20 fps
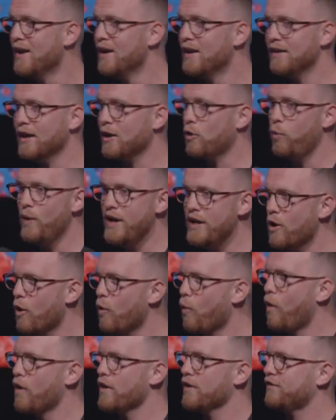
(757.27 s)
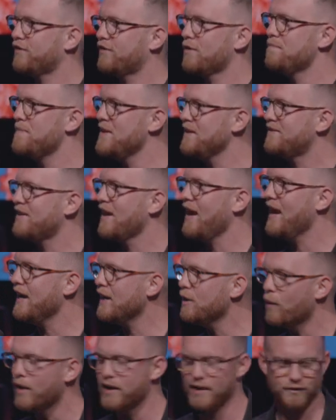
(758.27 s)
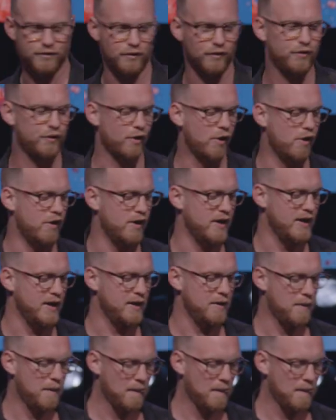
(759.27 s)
Like, we don't want to submit to anyone's authority.